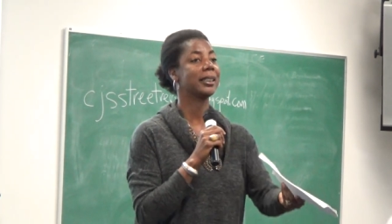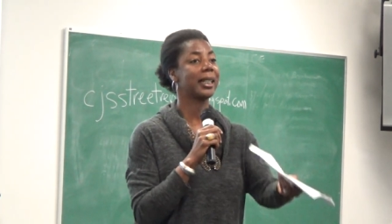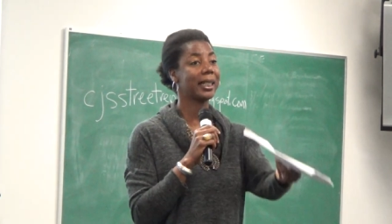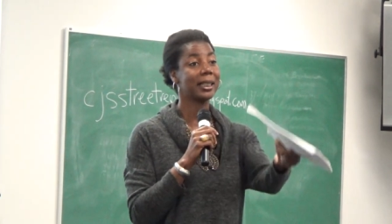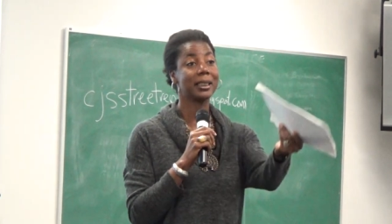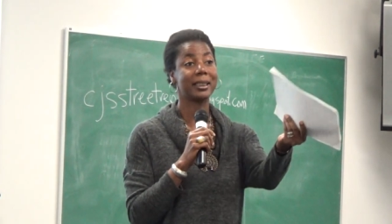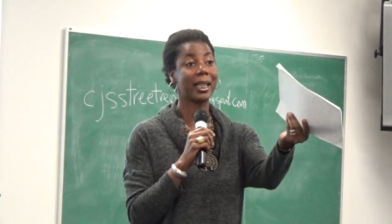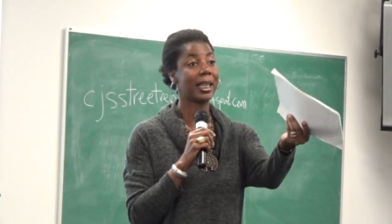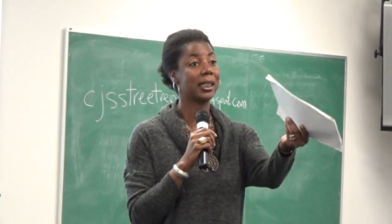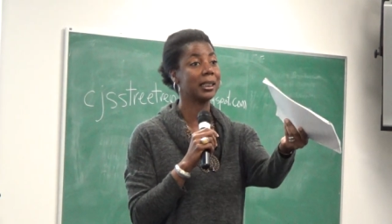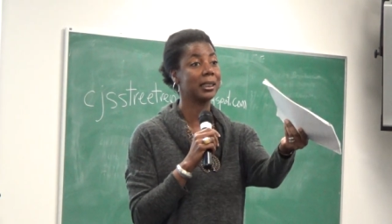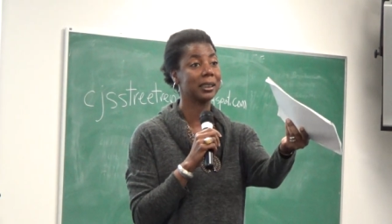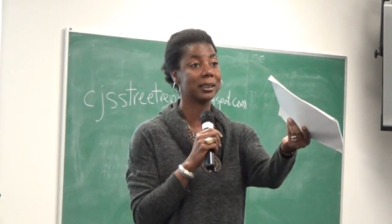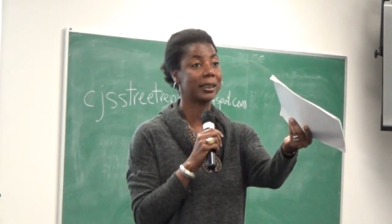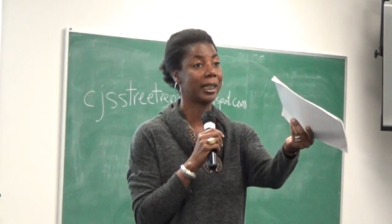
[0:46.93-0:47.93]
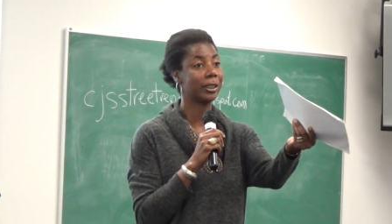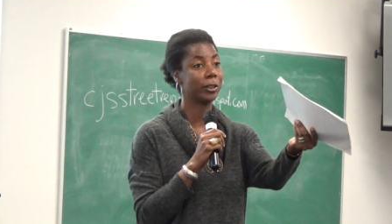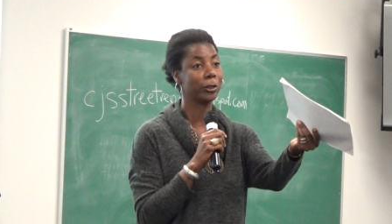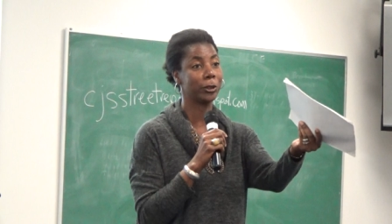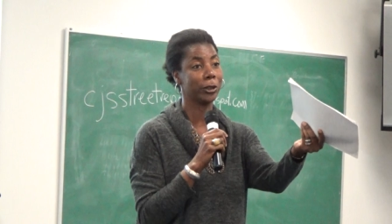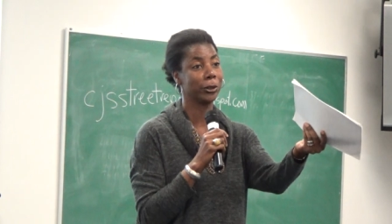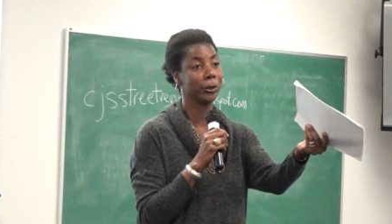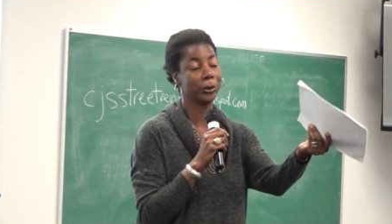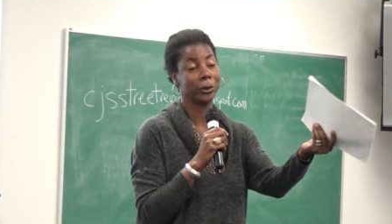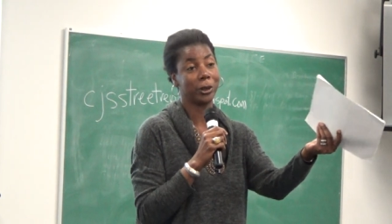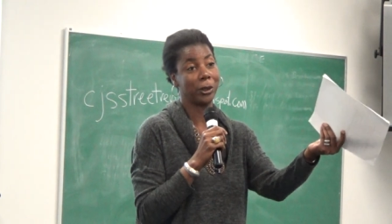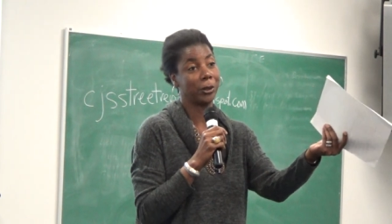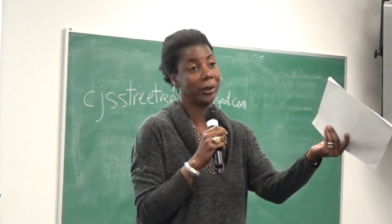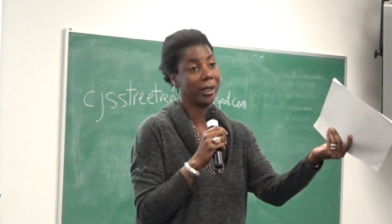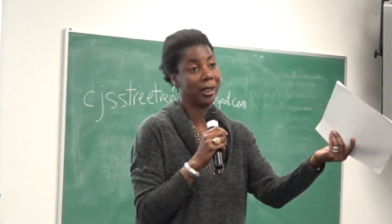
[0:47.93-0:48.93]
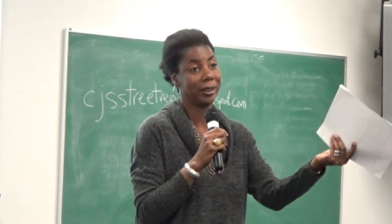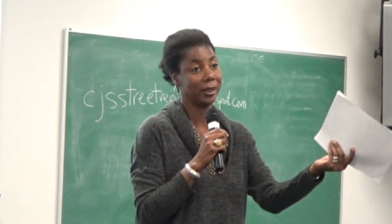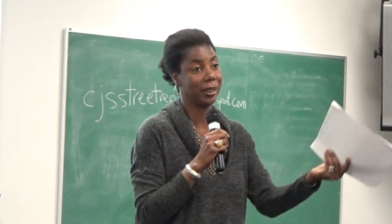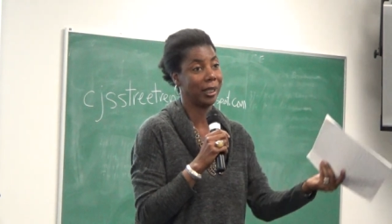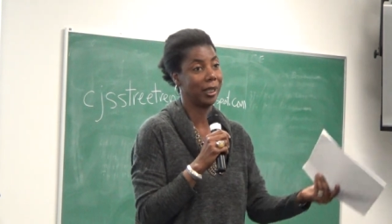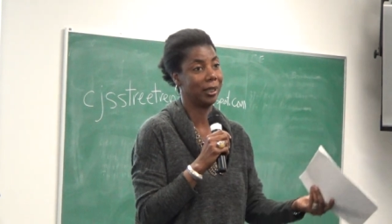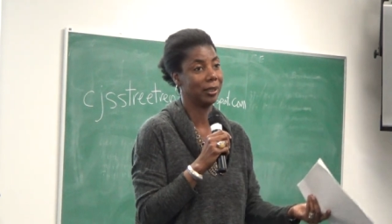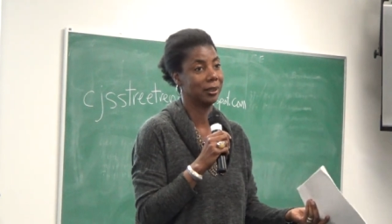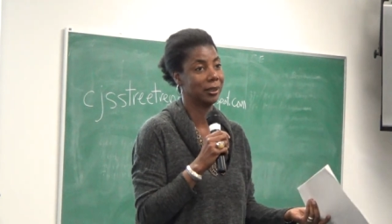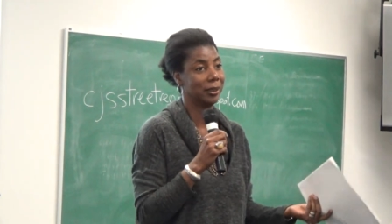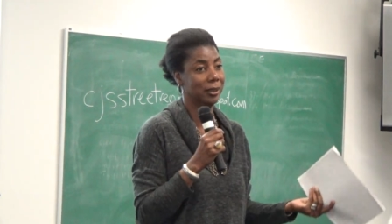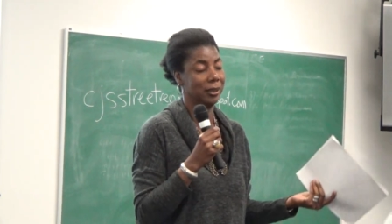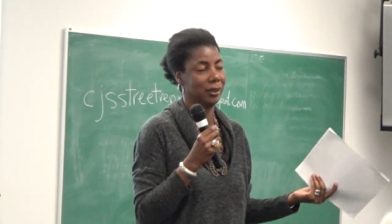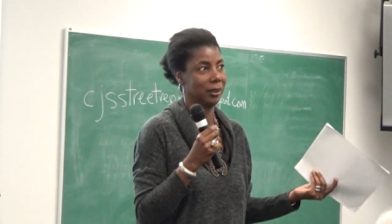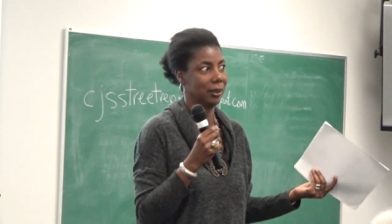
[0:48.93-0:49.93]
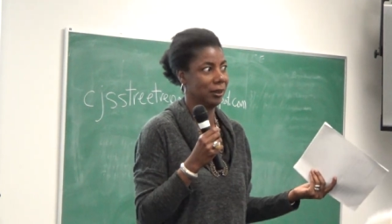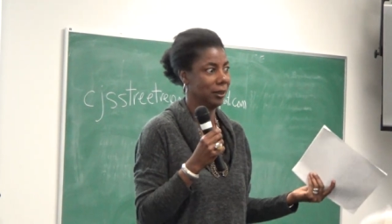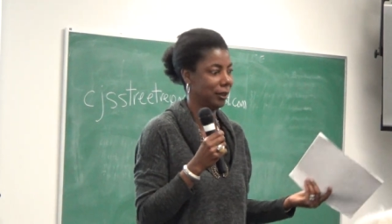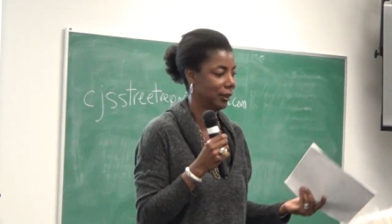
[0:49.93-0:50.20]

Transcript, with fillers: Nikki said he looked at you too, so there you go.